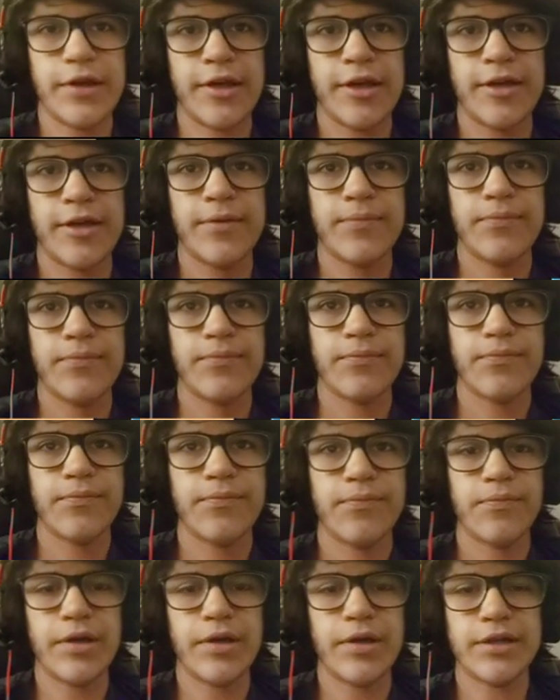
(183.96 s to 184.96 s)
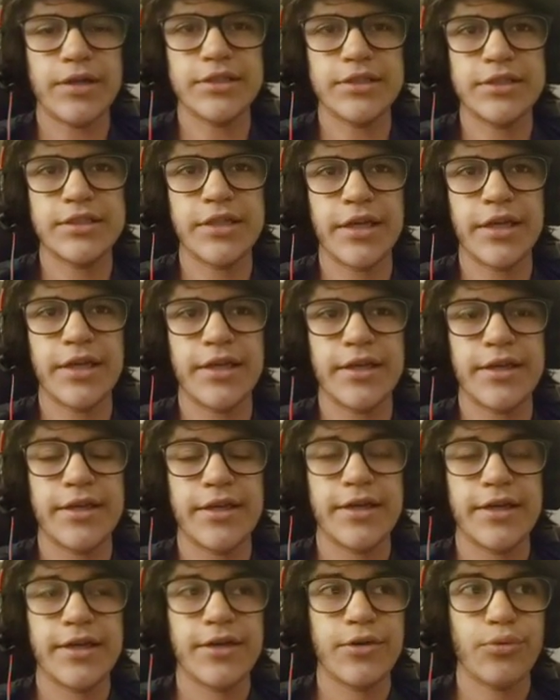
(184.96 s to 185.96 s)
A because it's like
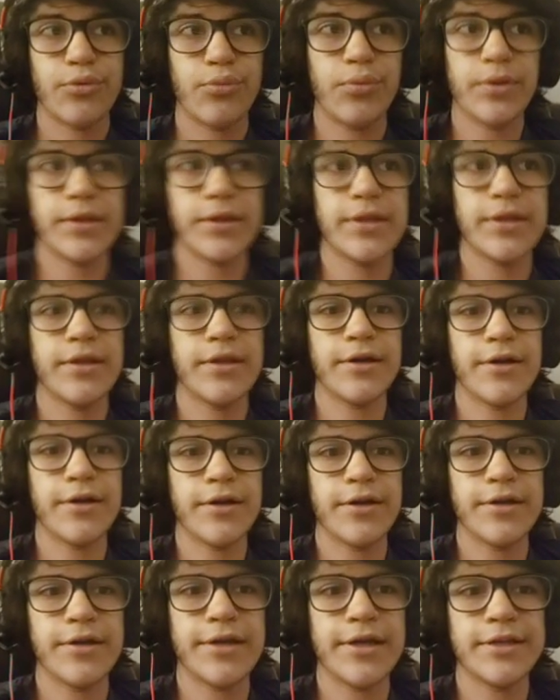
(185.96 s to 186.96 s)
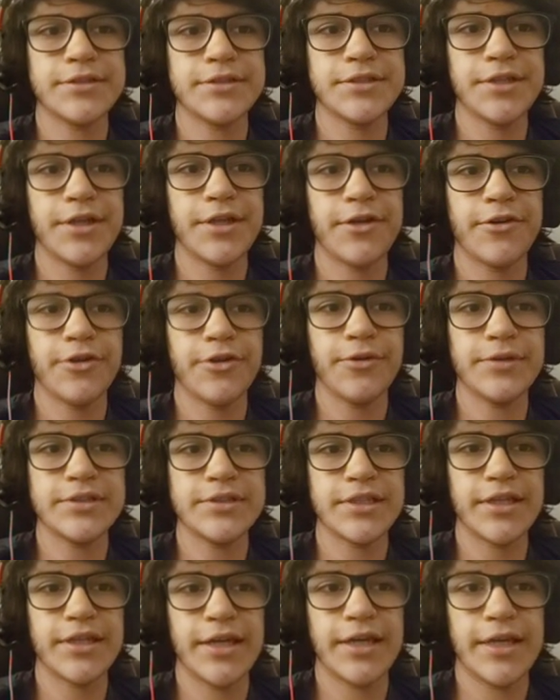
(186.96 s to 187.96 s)
with the dancing arrow,
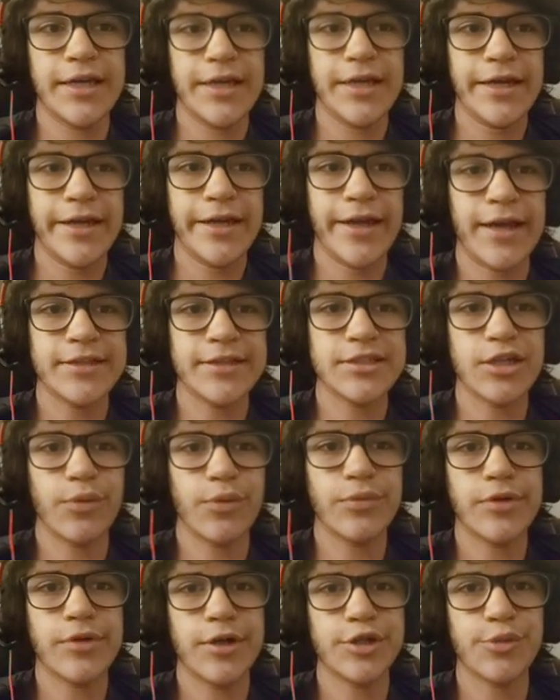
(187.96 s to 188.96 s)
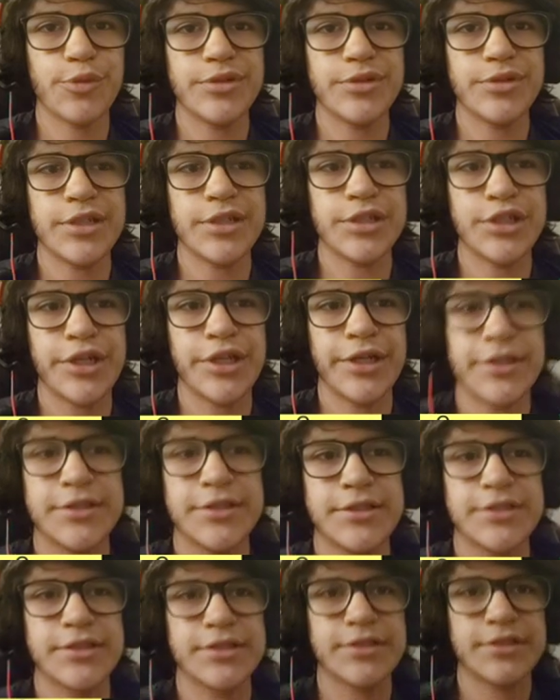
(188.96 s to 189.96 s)
it's like it has like a 100%
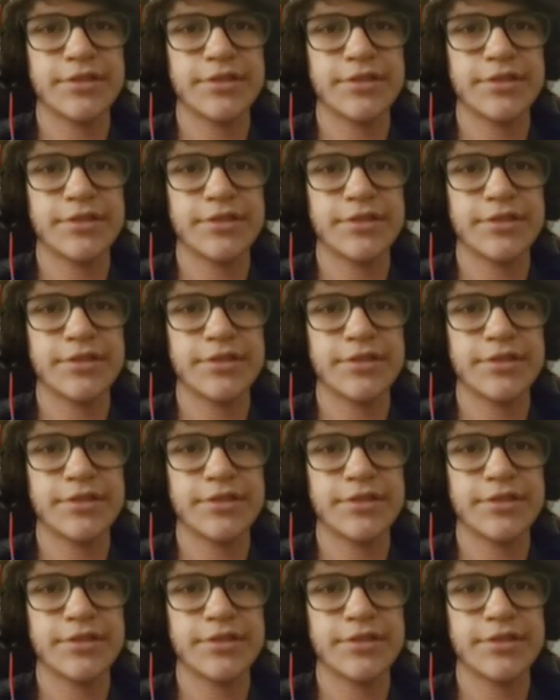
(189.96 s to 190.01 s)
chance